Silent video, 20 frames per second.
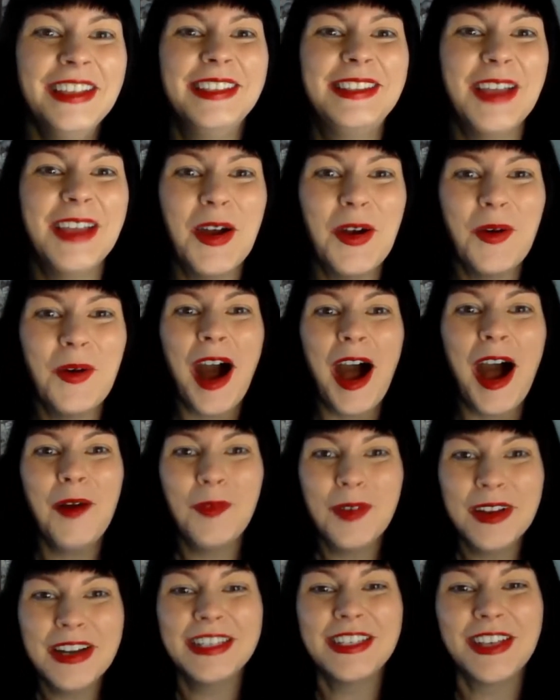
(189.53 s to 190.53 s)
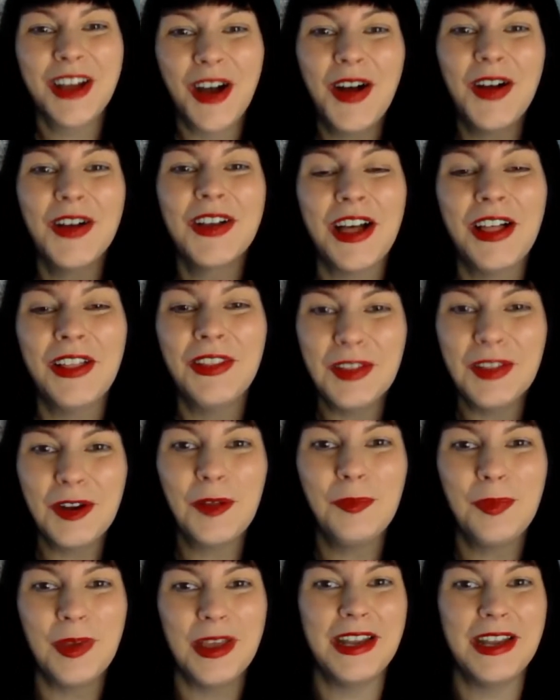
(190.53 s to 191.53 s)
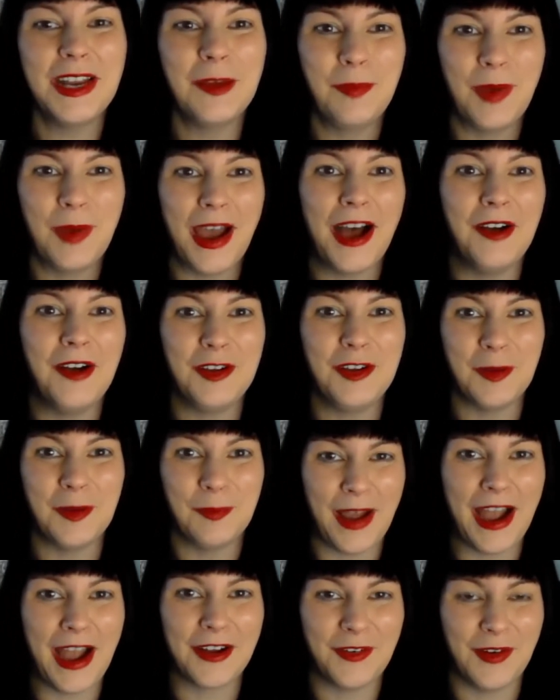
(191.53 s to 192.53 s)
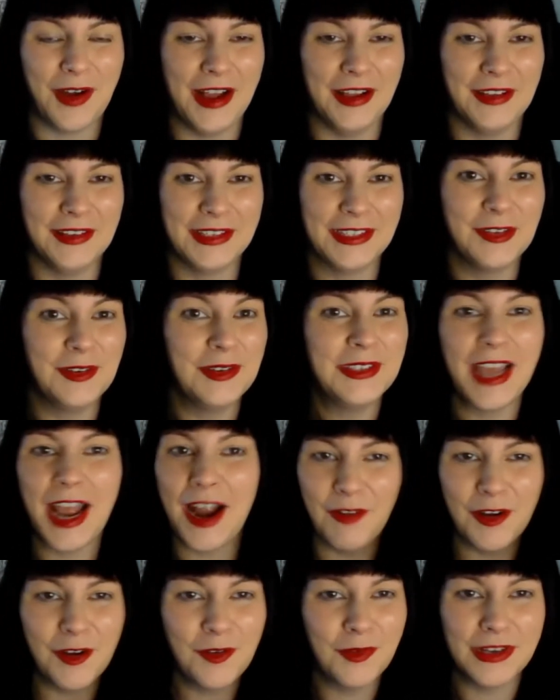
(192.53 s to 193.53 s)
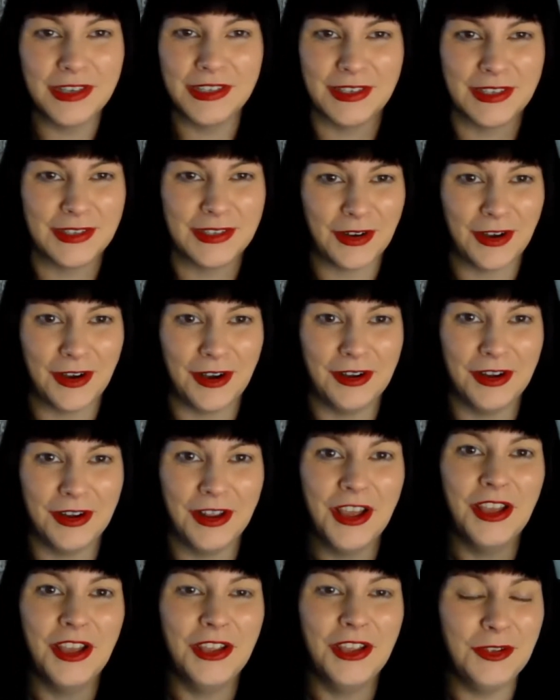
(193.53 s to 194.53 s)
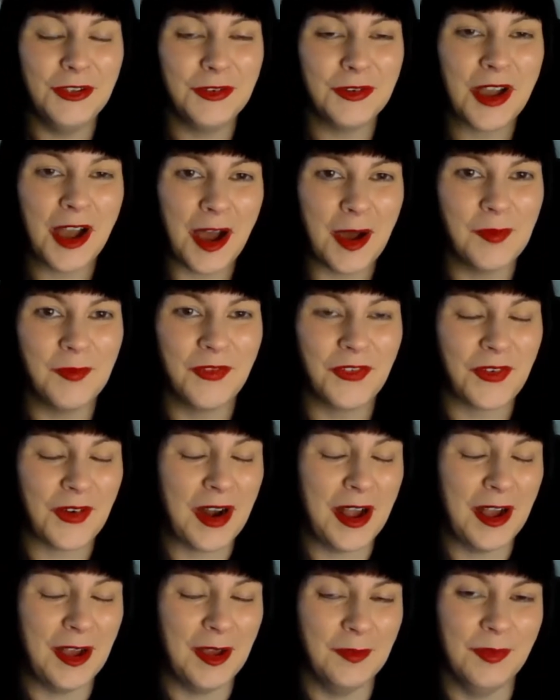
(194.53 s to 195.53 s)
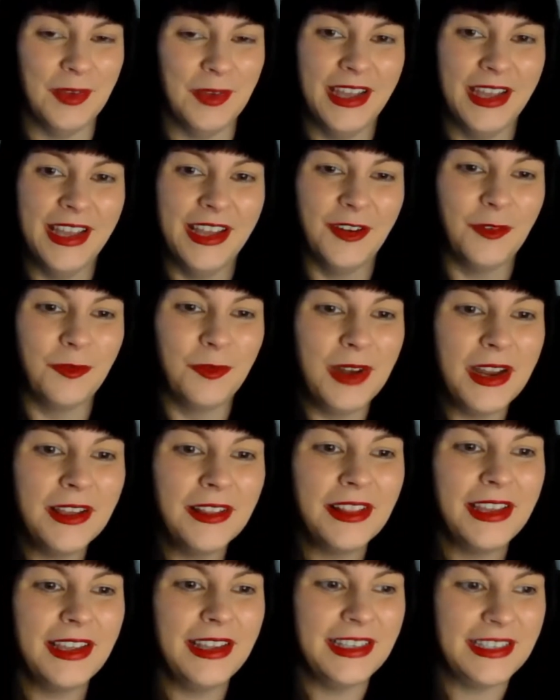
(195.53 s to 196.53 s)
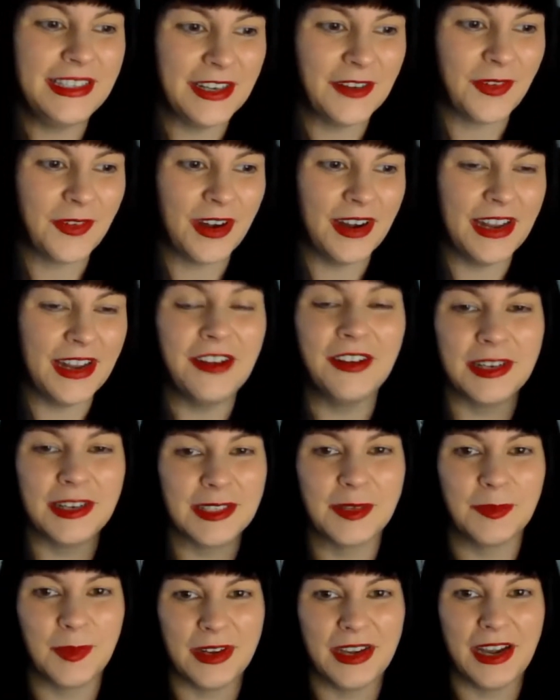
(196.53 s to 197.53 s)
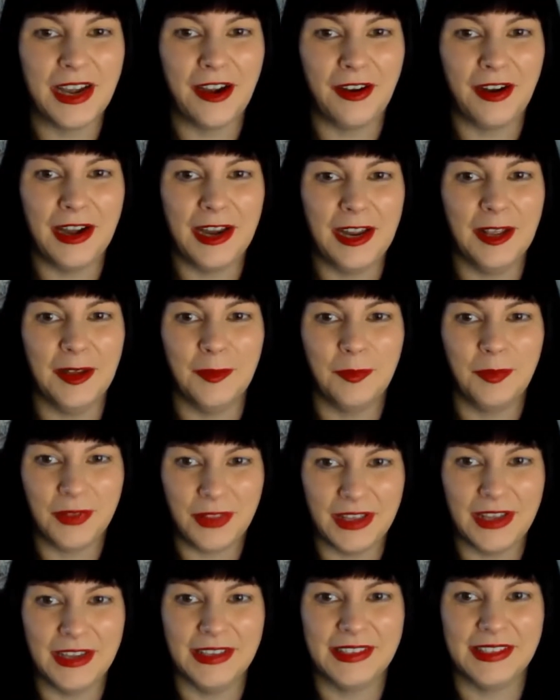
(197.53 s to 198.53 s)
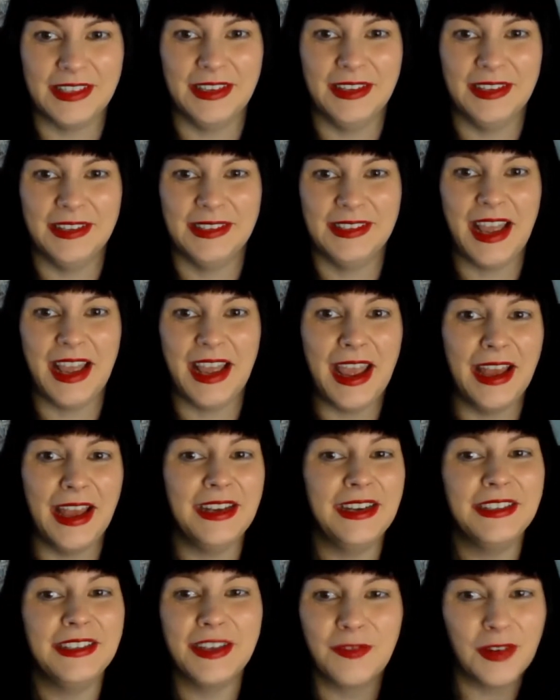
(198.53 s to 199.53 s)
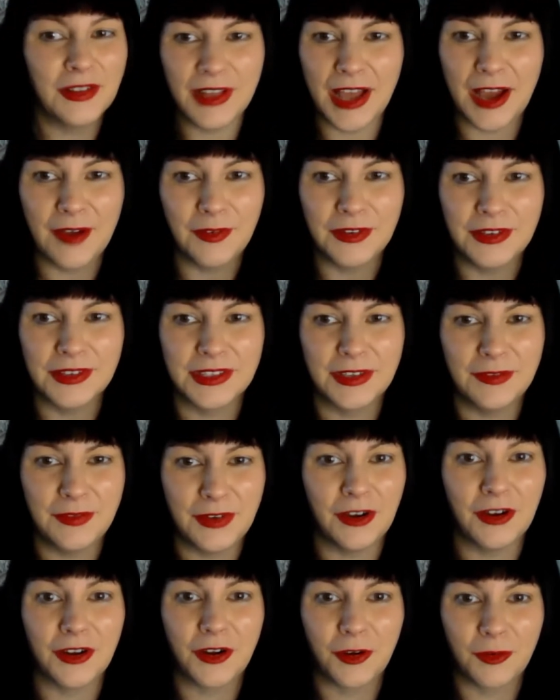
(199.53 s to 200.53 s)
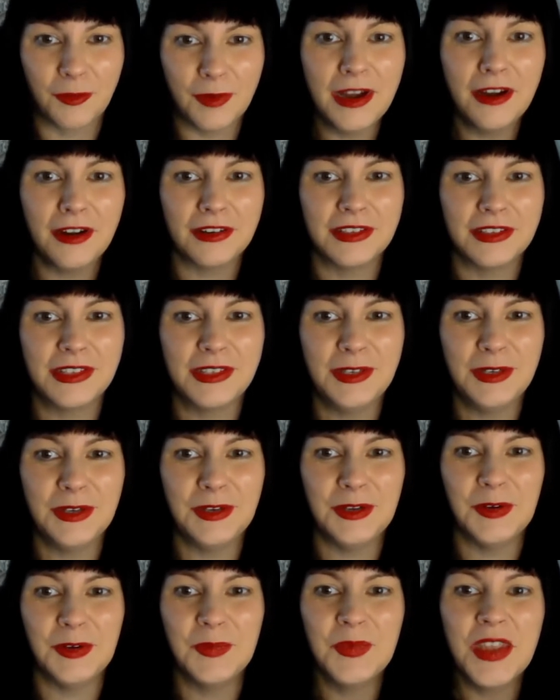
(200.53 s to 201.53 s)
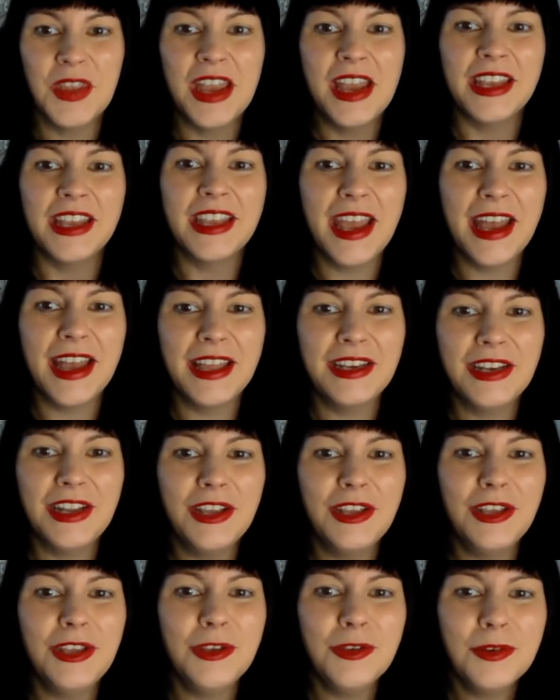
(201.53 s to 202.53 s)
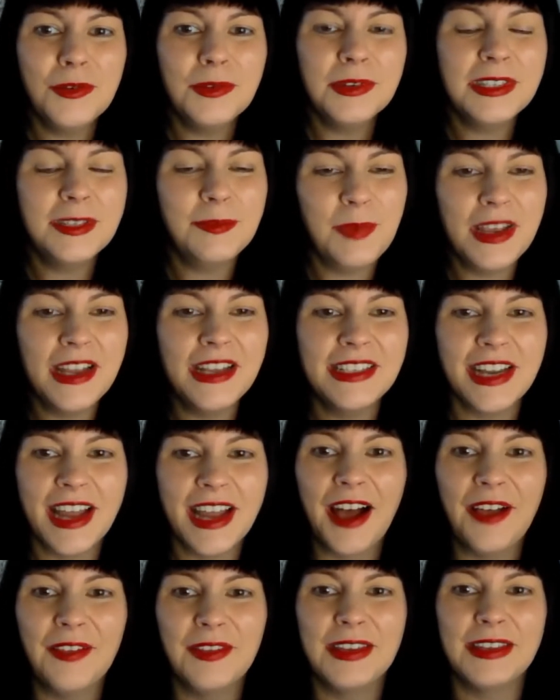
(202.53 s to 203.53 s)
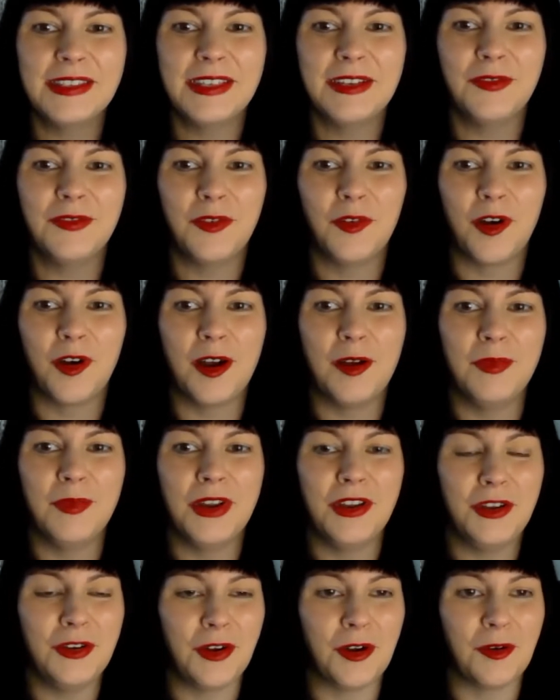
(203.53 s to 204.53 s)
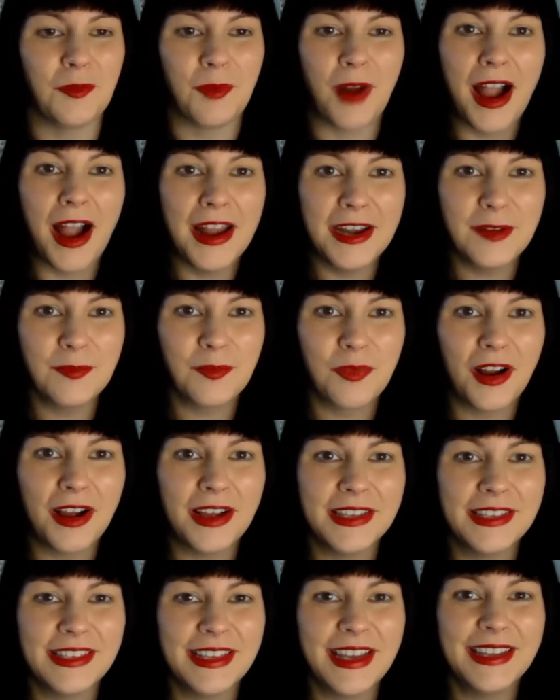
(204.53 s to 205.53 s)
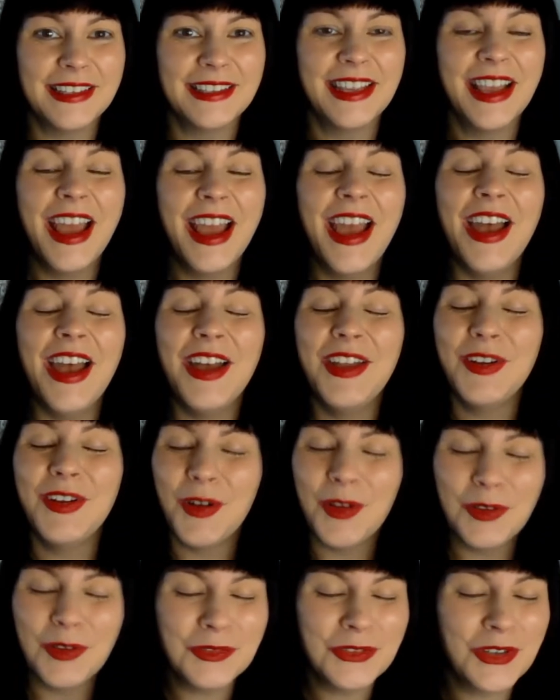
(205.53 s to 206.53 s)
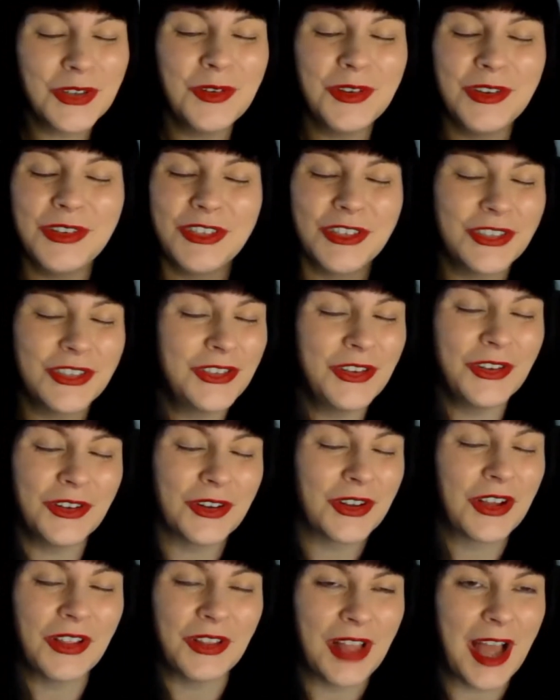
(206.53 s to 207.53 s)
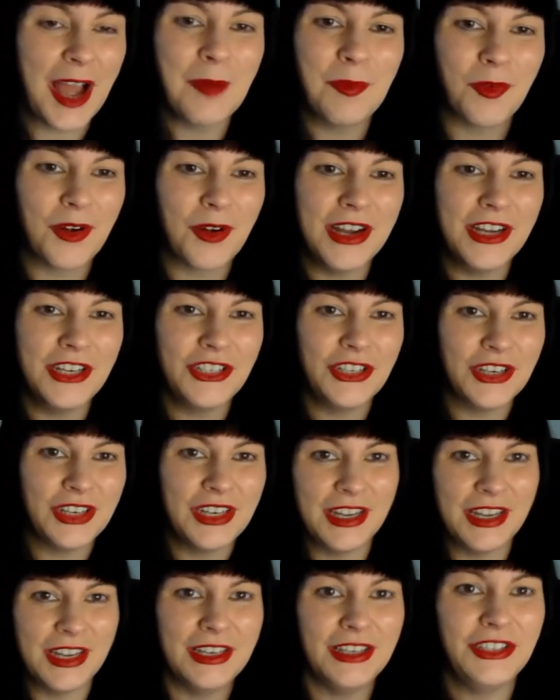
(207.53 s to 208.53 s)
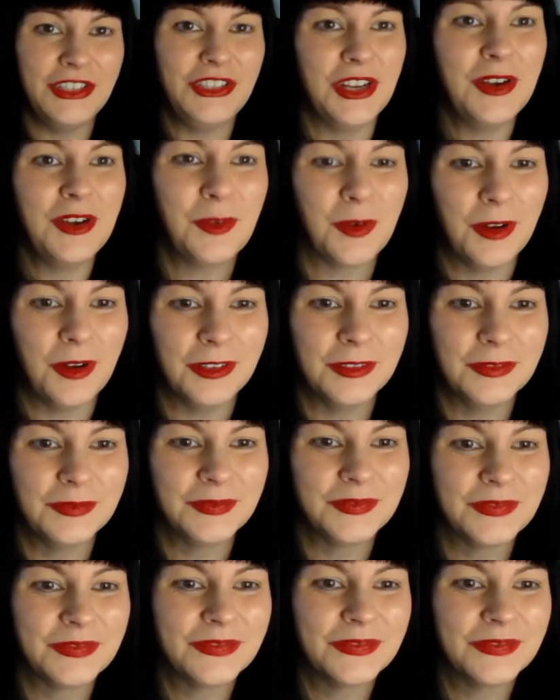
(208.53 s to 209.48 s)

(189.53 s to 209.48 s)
So I want to talk a little bit about your background. So as everyone just heard, you come from really different interdisciplinary places and different levels of your careers too. Can you speak to how this informed your writing process and also just your collaboration in general?